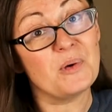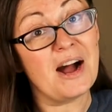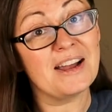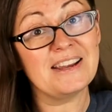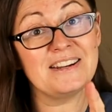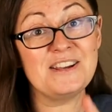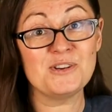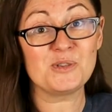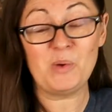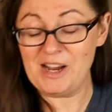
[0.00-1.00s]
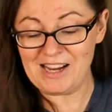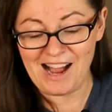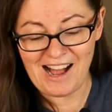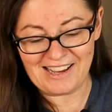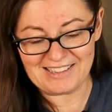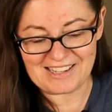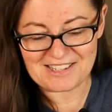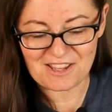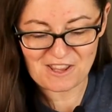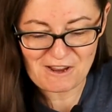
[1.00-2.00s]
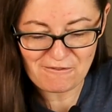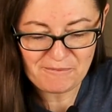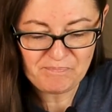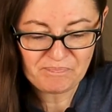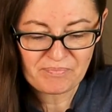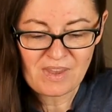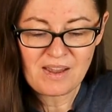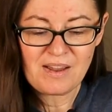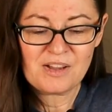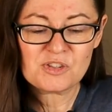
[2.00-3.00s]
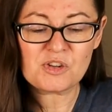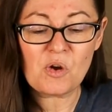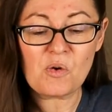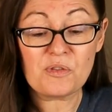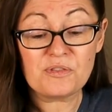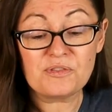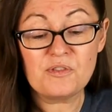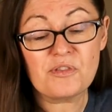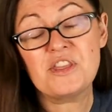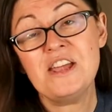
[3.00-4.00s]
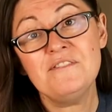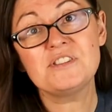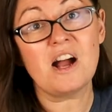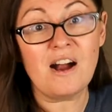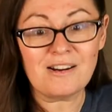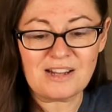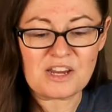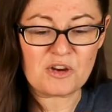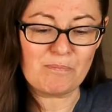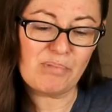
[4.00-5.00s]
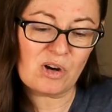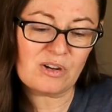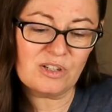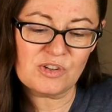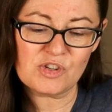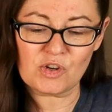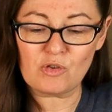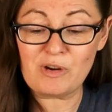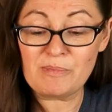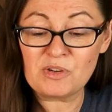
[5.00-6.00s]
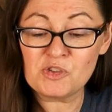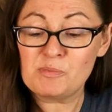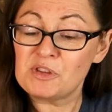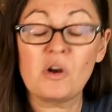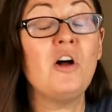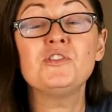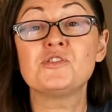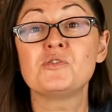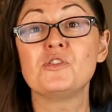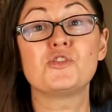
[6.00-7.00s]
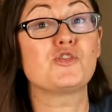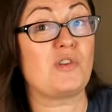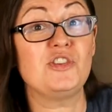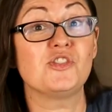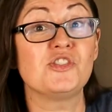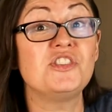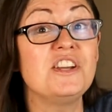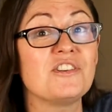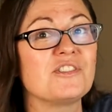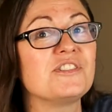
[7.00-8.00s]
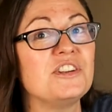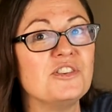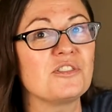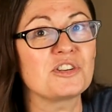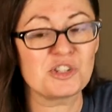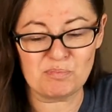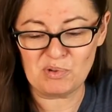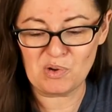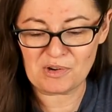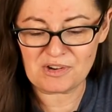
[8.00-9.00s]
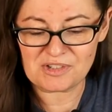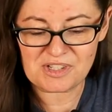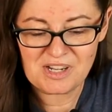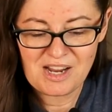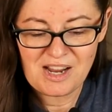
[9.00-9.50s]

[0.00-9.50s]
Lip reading: why? And here's why I liked thief. So your thieves are like your burglars, your criminals, but they're also your treasure seekers and your explorers.